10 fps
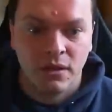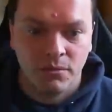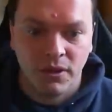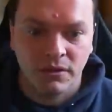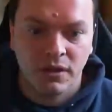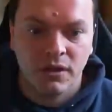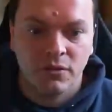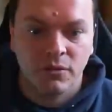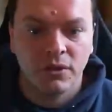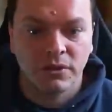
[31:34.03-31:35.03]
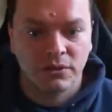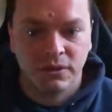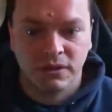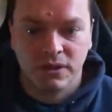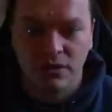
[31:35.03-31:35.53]
But what you want to
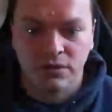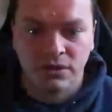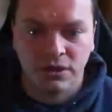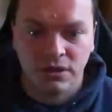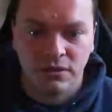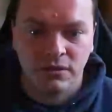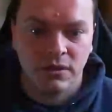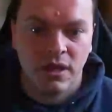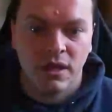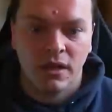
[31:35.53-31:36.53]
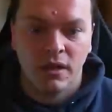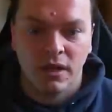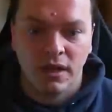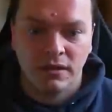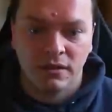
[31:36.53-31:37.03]
ask the user to do
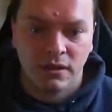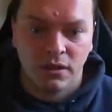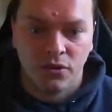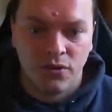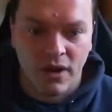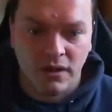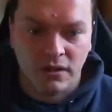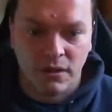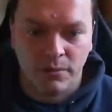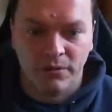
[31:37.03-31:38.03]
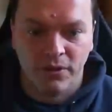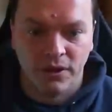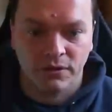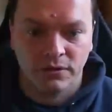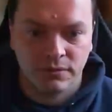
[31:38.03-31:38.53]
is create dump
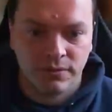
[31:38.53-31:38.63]
file.